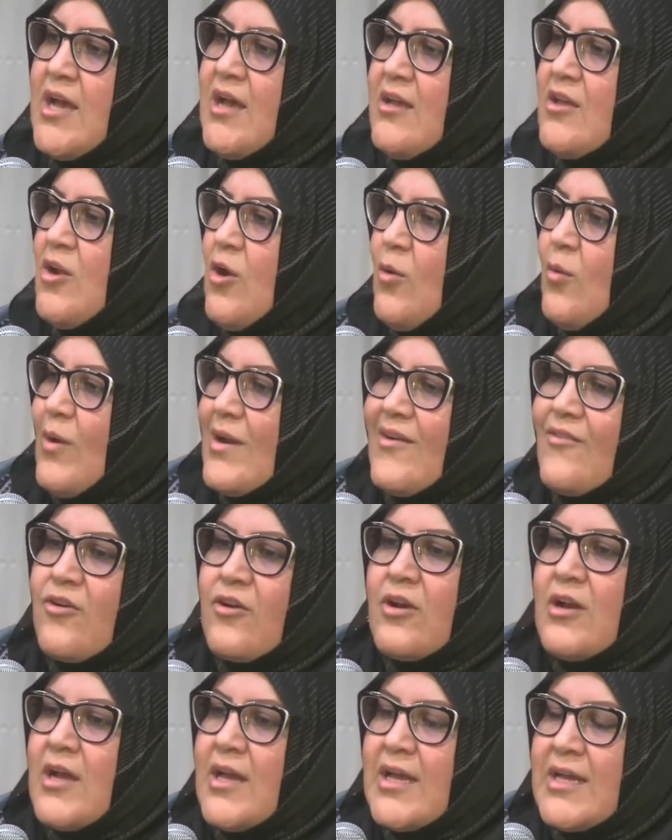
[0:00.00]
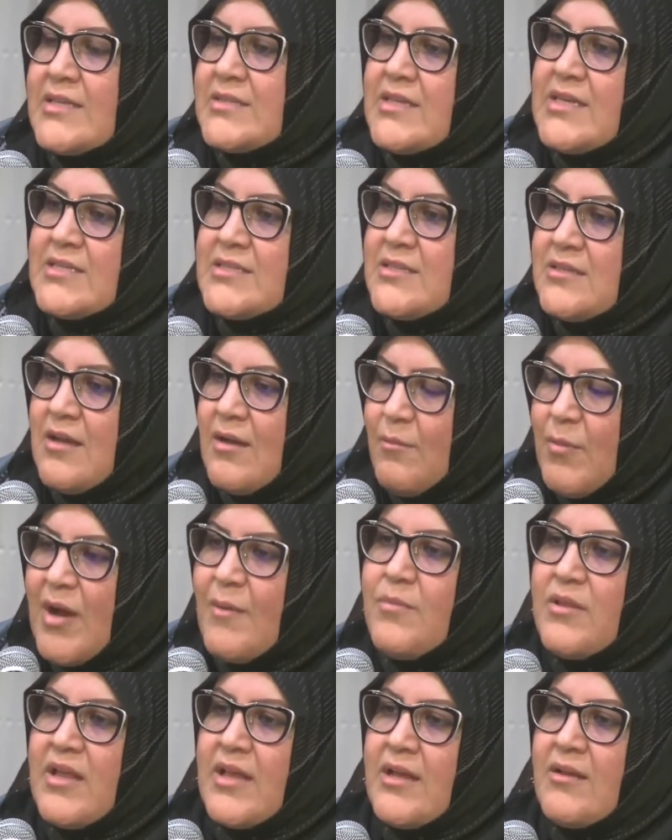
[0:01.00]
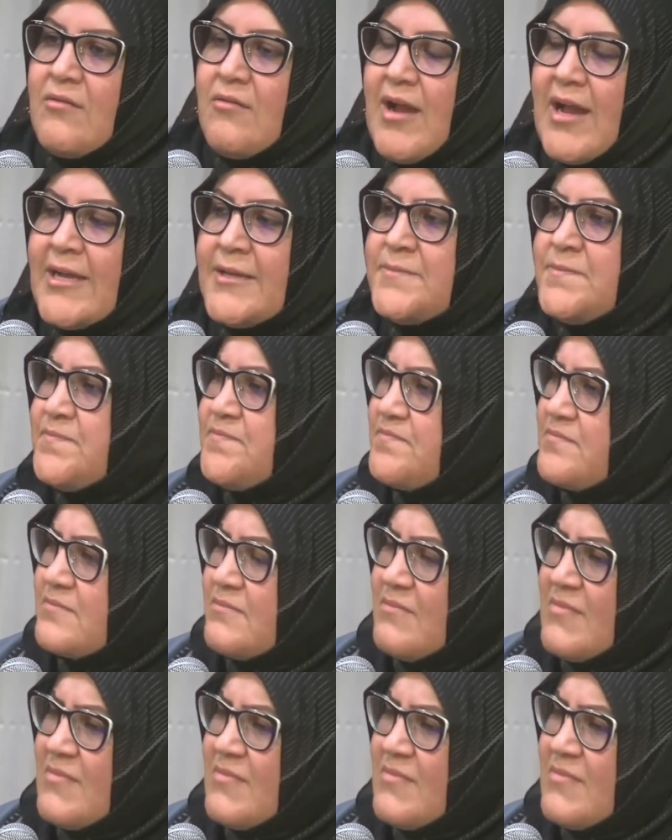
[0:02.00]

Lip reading: you know, whatever is public, right?